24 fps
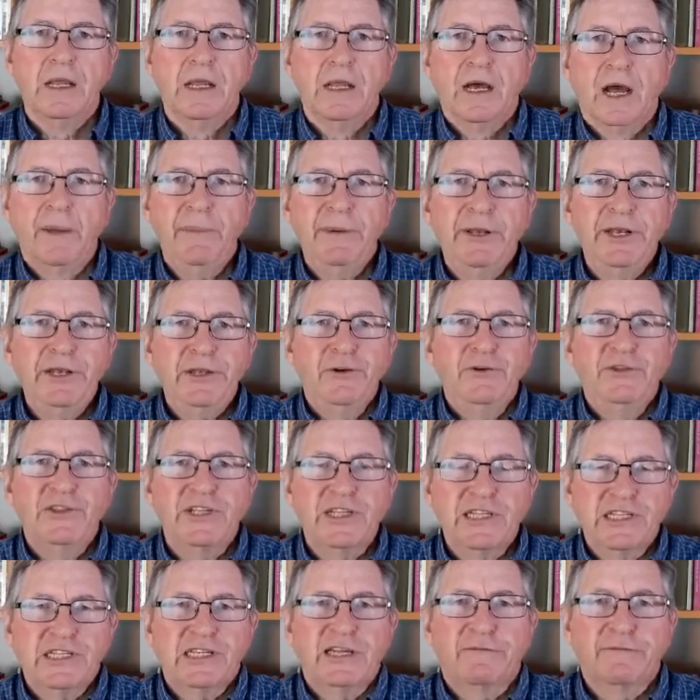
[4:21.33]
I've been doing
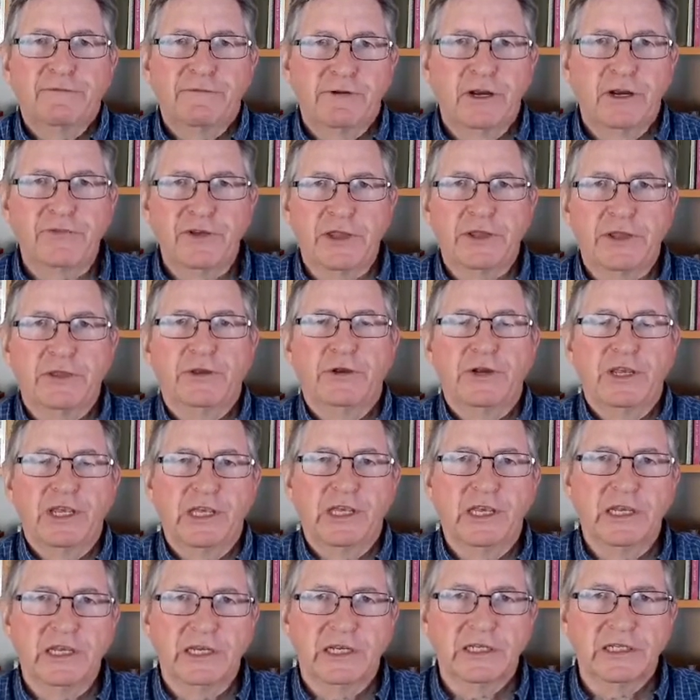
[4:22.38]
this stuff for over 30
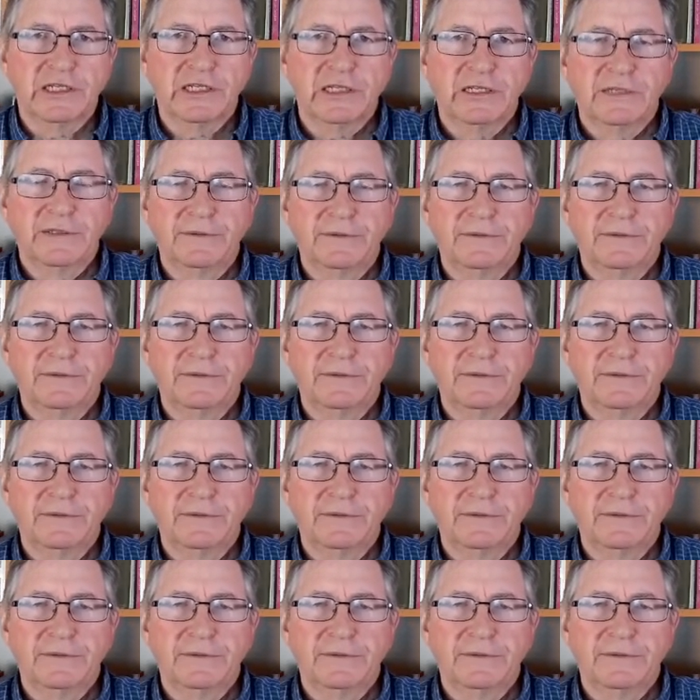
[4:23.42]
years.